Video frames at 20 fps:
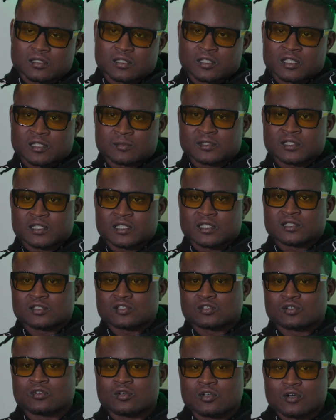You know what I'm saying?
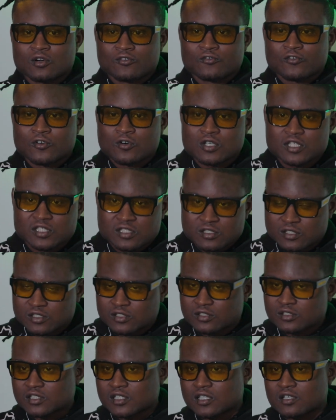So focus on
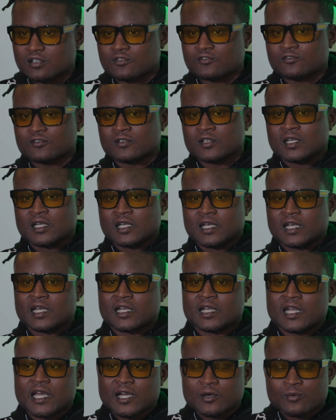yourself,
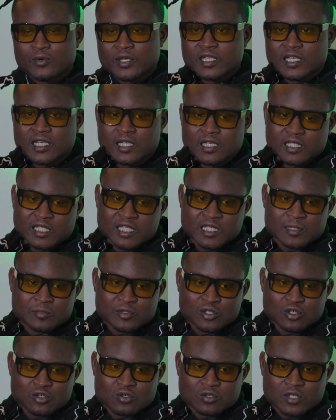and that way it'll keep
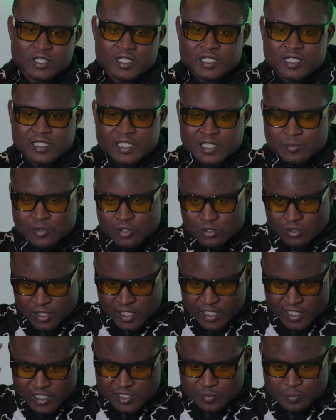your
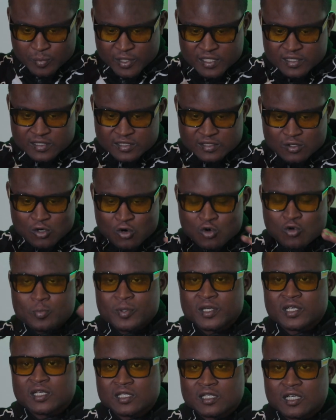headspace
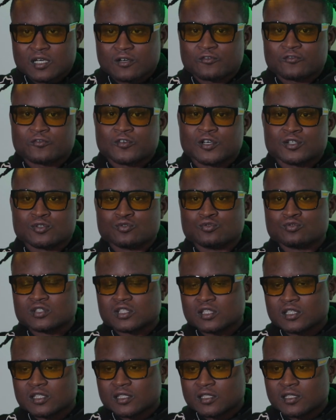open enough for you
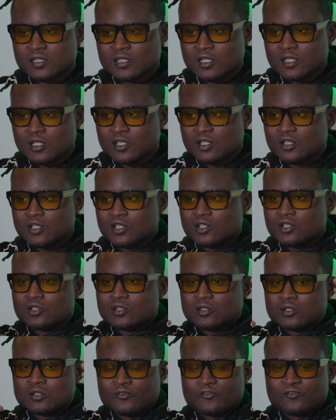to
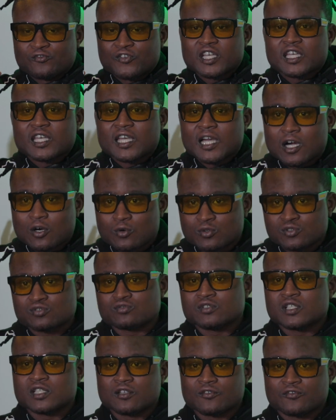figure out what
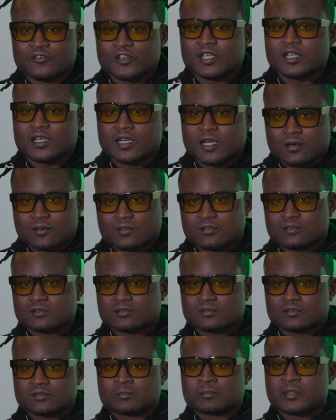you need to figure out,
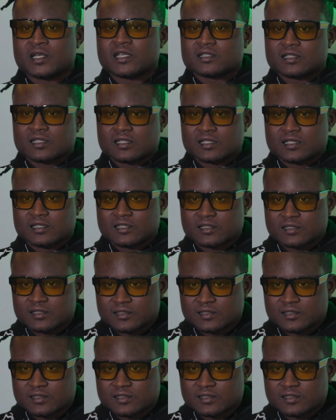basically.